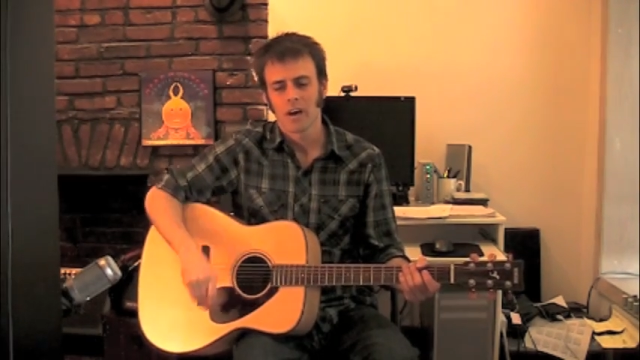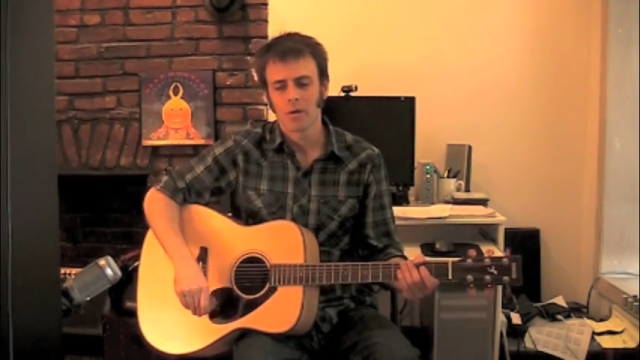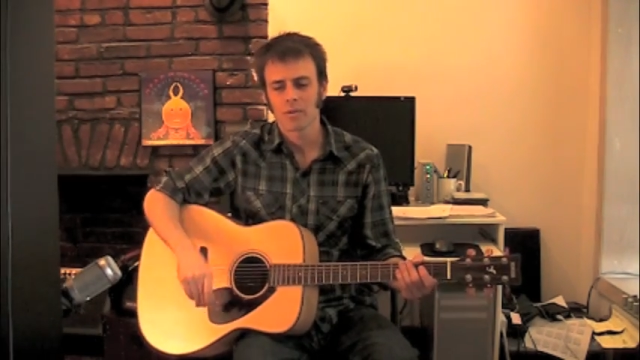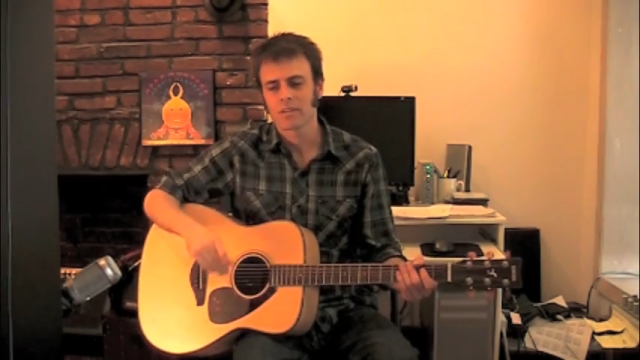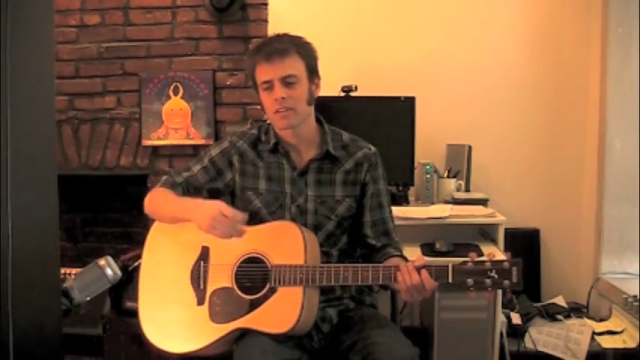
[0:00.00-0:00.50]
I
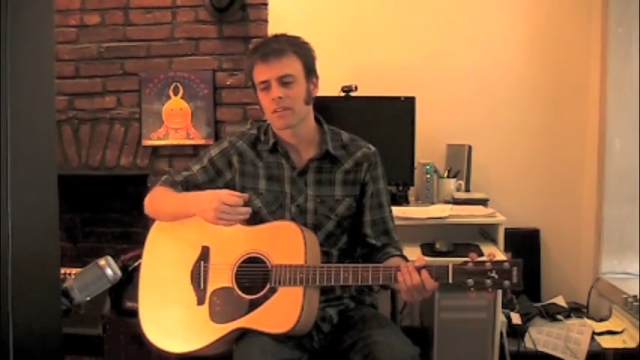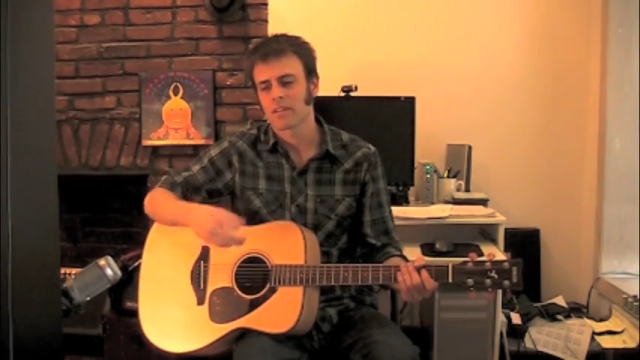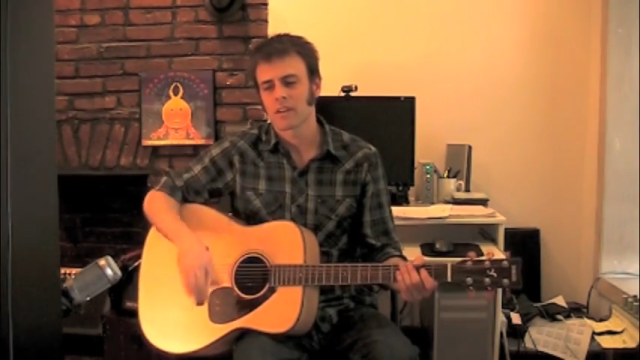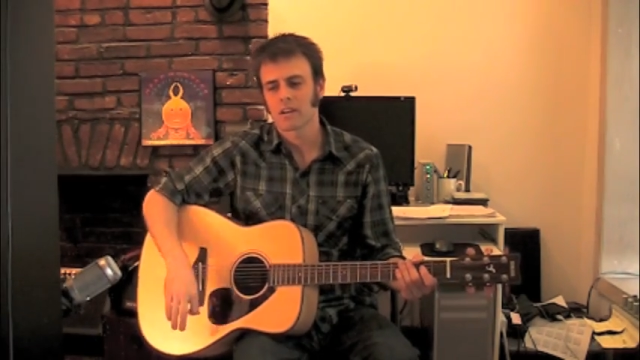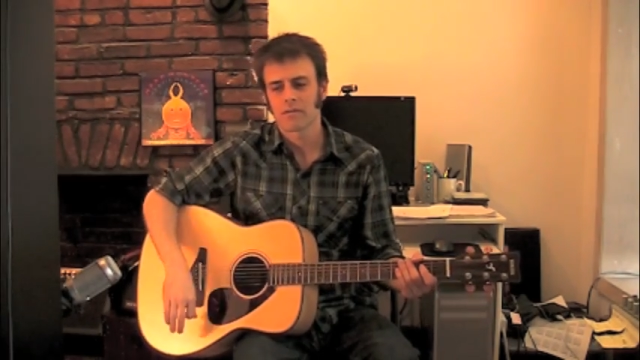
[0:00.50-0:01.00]
almost like to
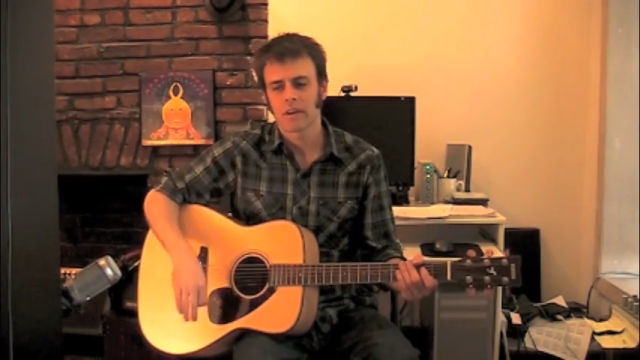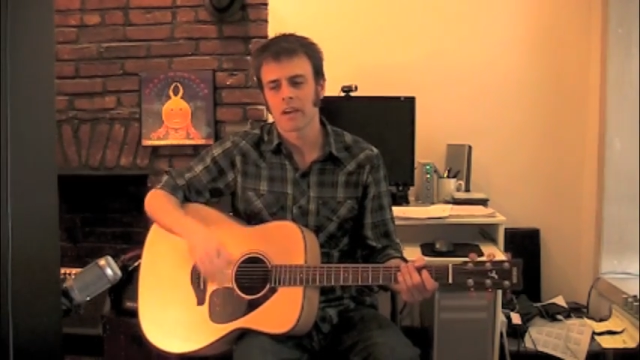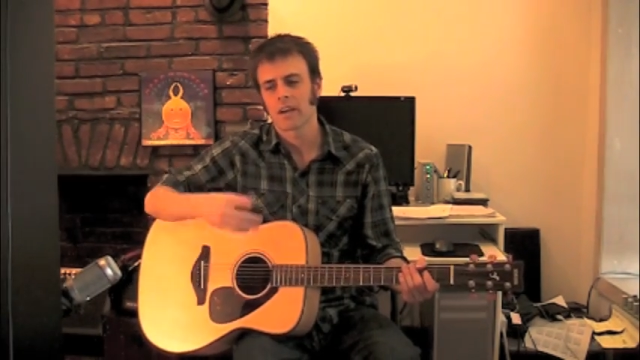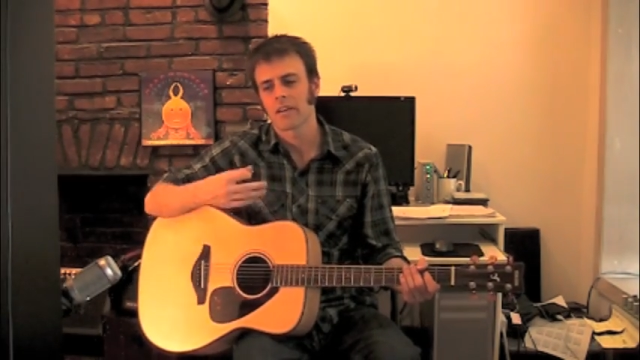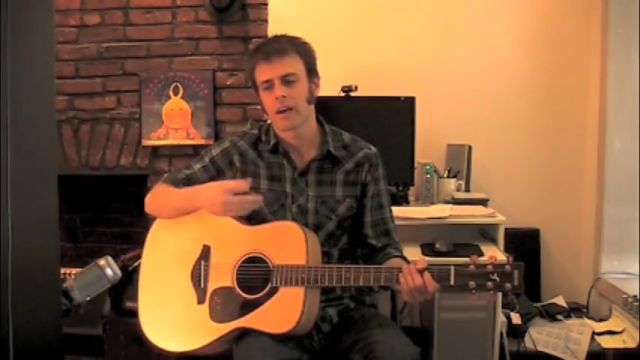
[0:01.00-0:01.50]
think of the
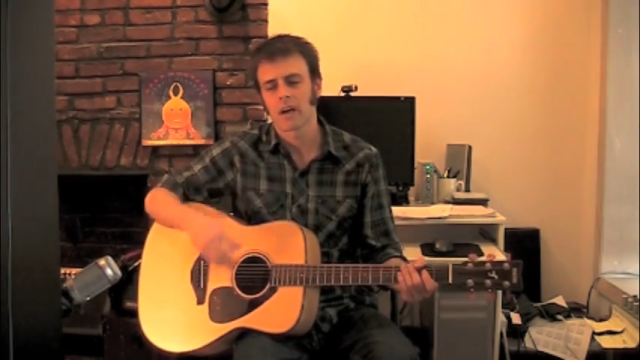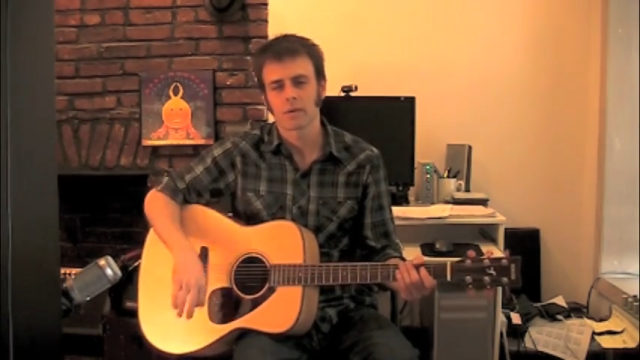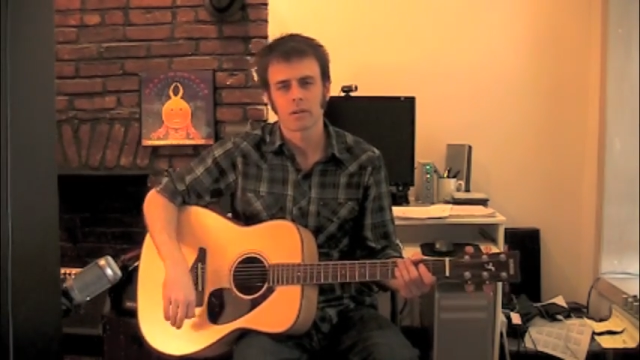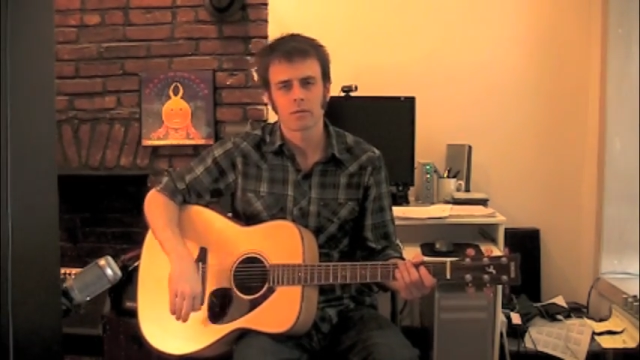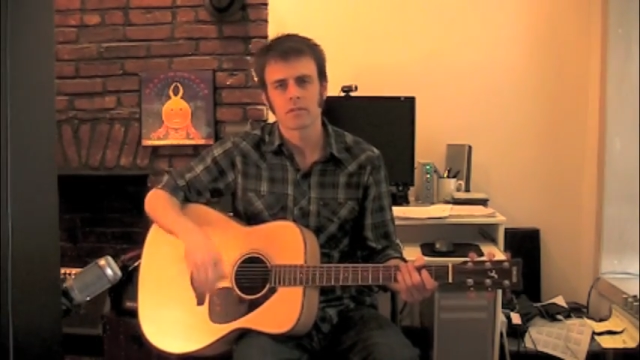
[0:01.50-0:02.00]
hand
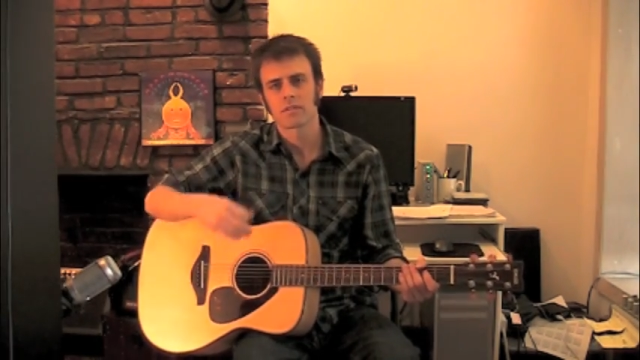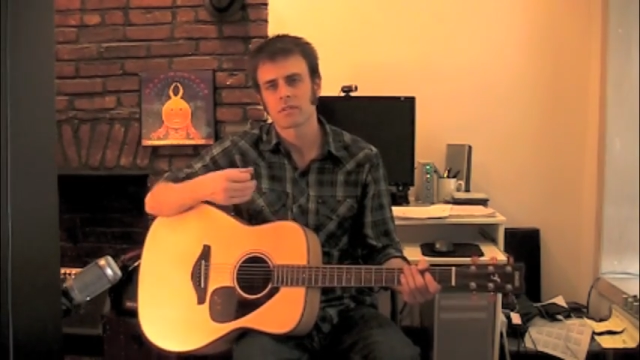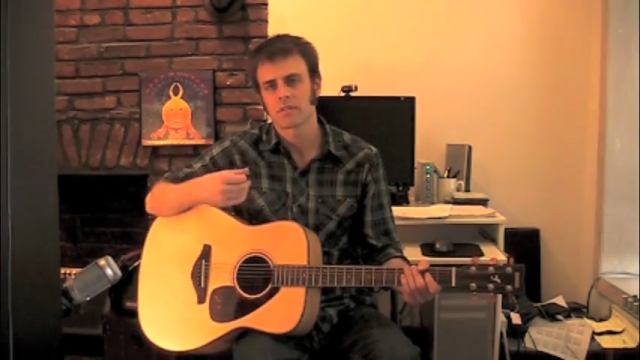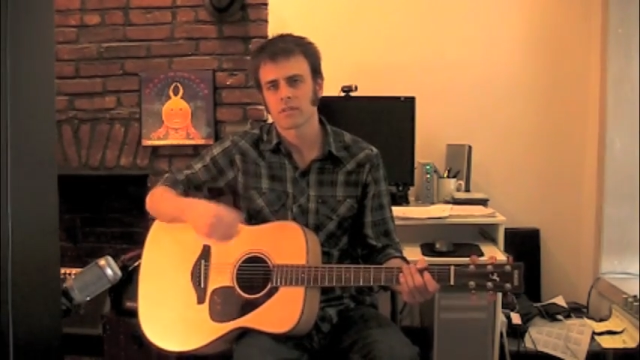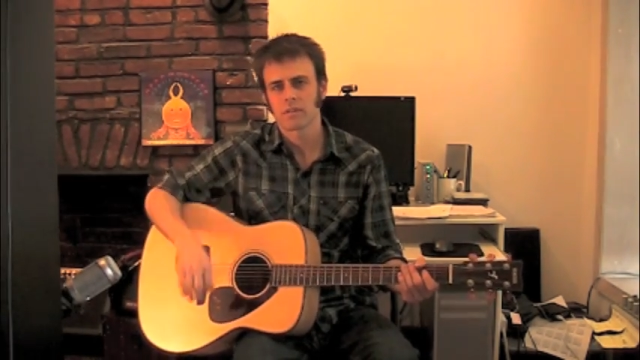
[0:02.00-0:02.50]
that way, where there's
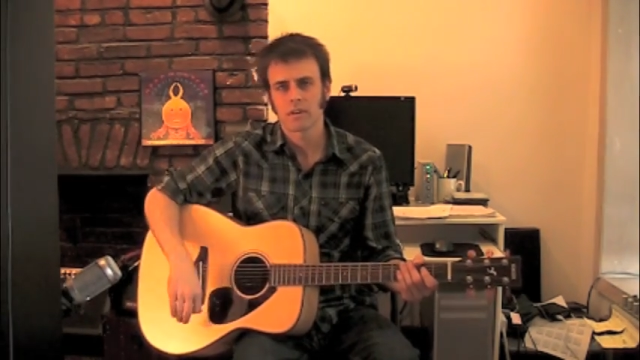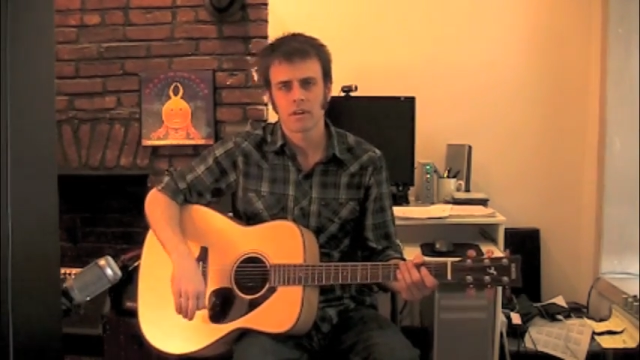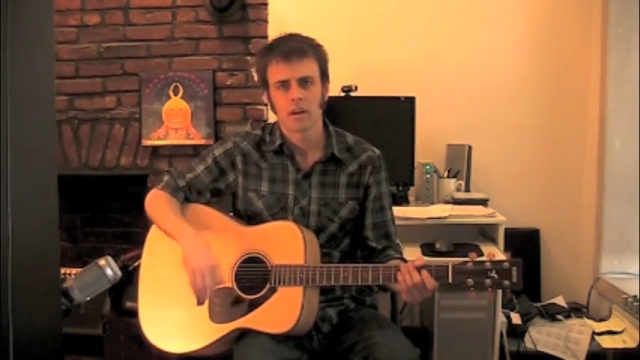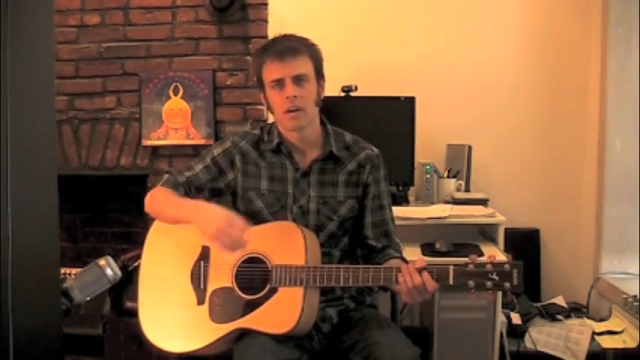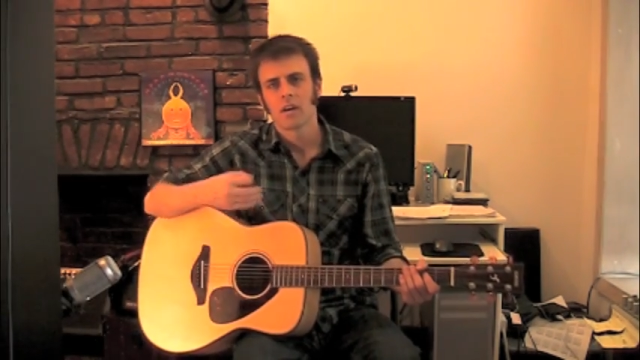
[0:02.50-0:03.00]
a
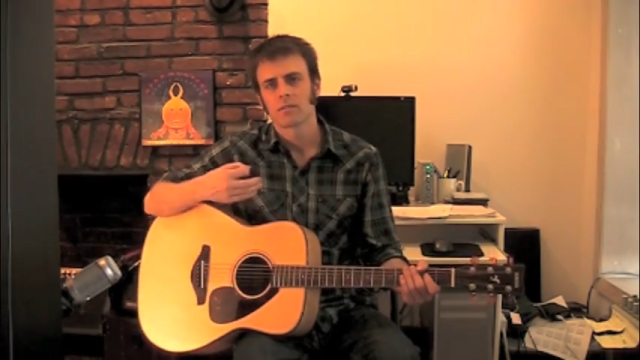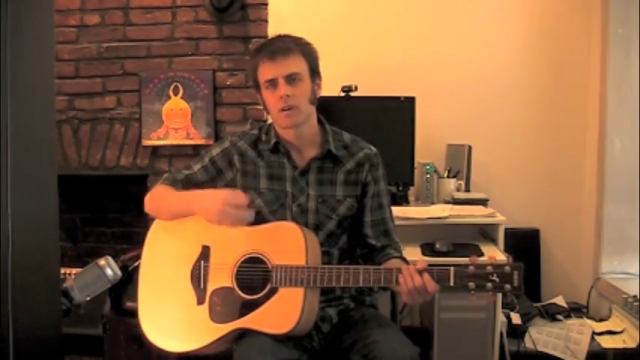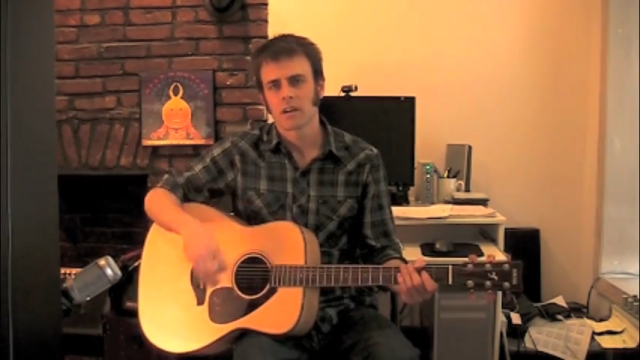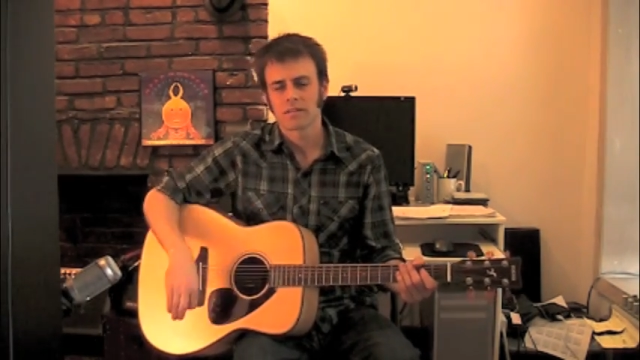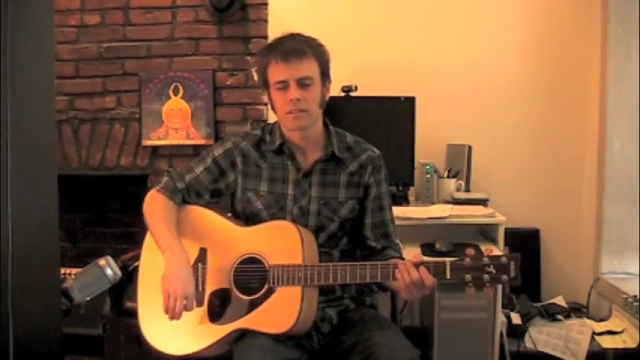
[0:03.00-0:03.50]
certain
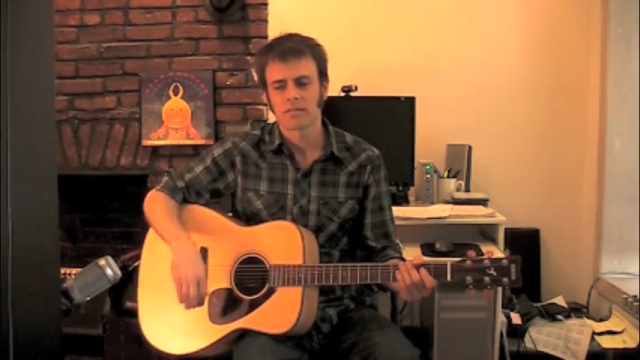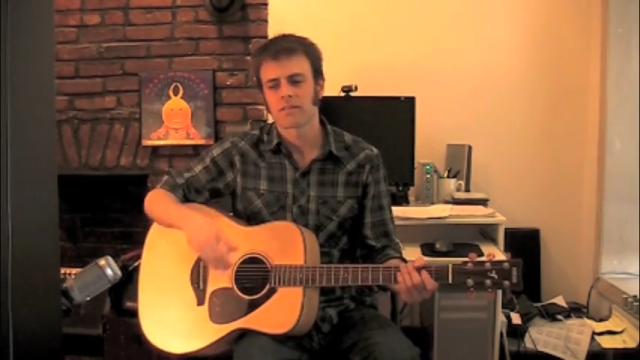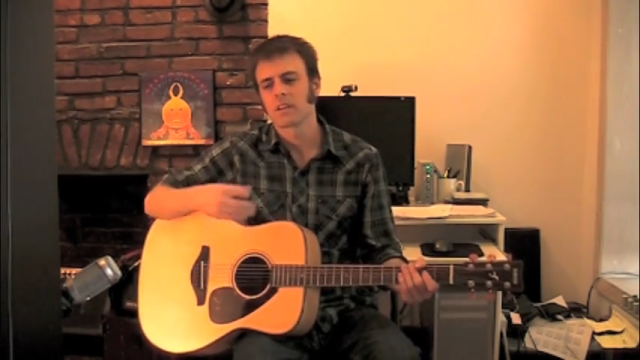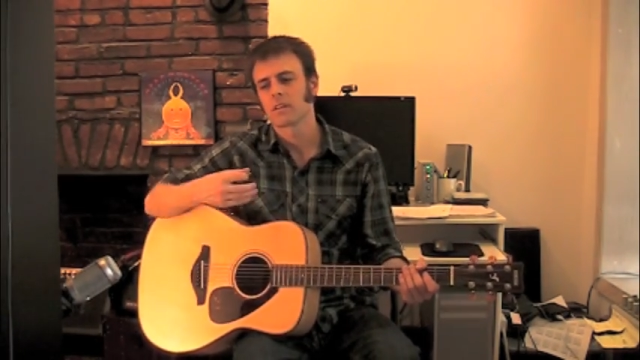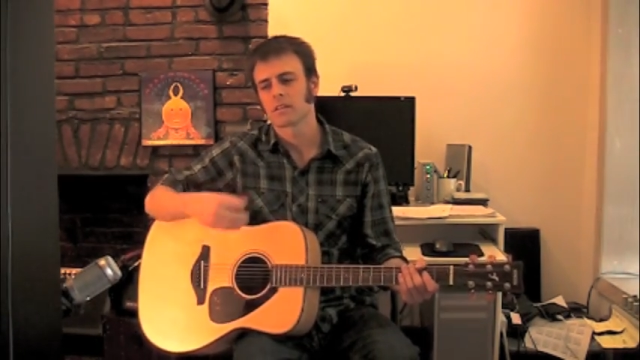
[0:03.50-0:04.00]
rising
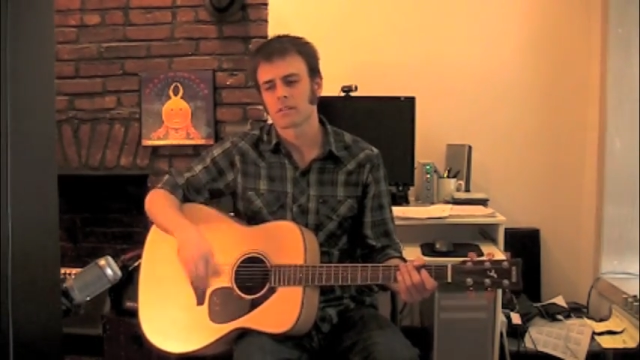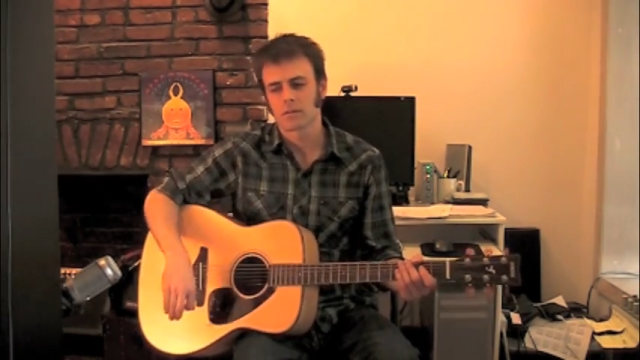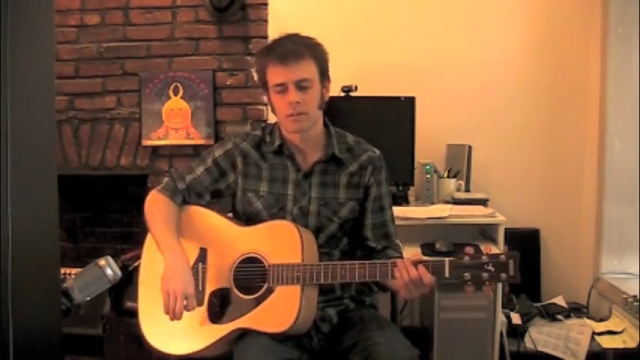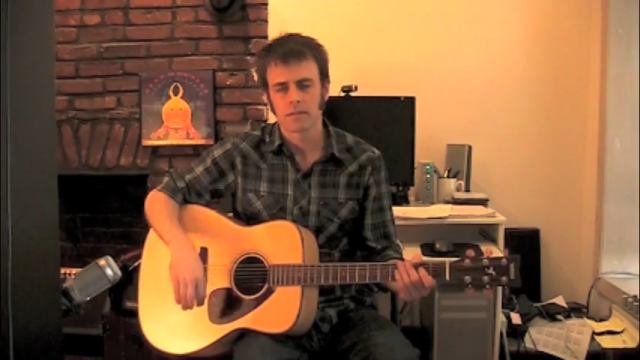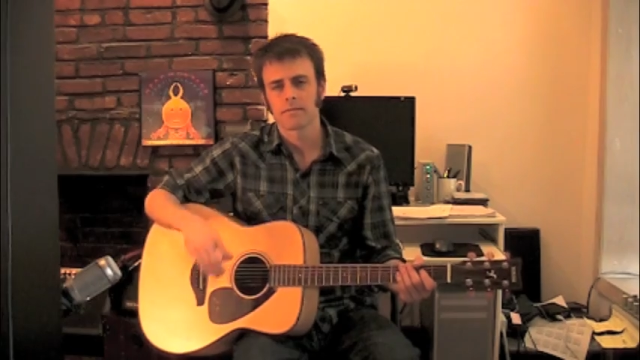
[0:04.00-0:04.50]
feeling
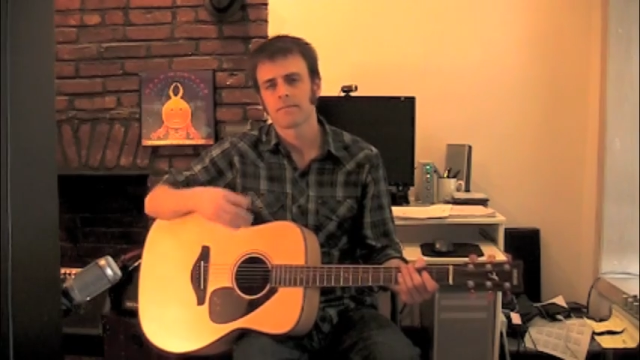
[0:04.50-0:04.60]
to it.